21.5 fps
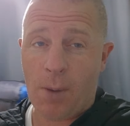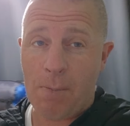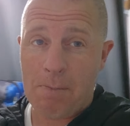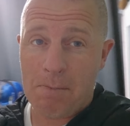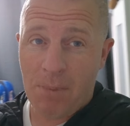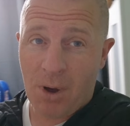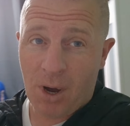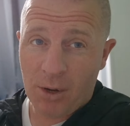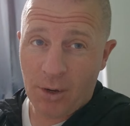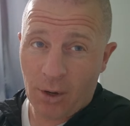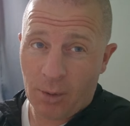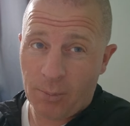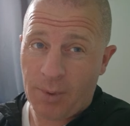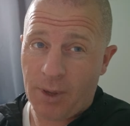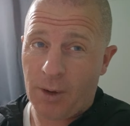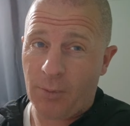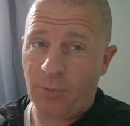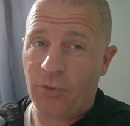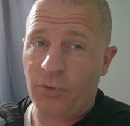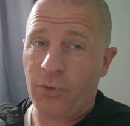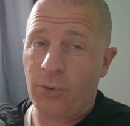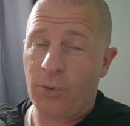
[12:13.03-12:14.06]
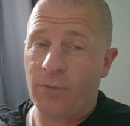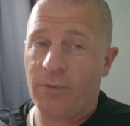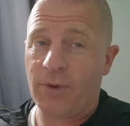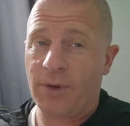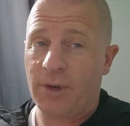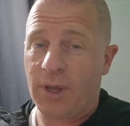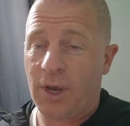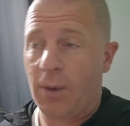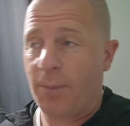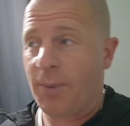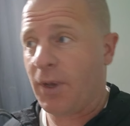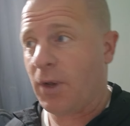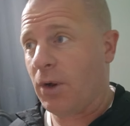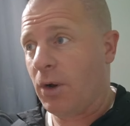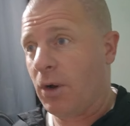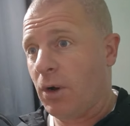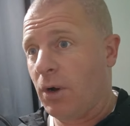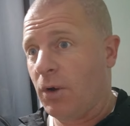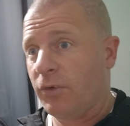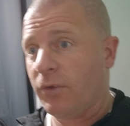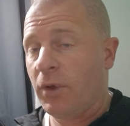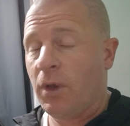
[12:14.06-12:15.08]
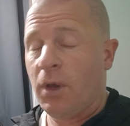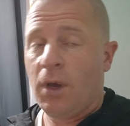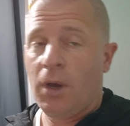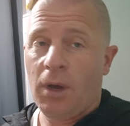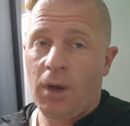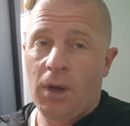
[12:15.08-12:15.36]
I might not be able to do a video because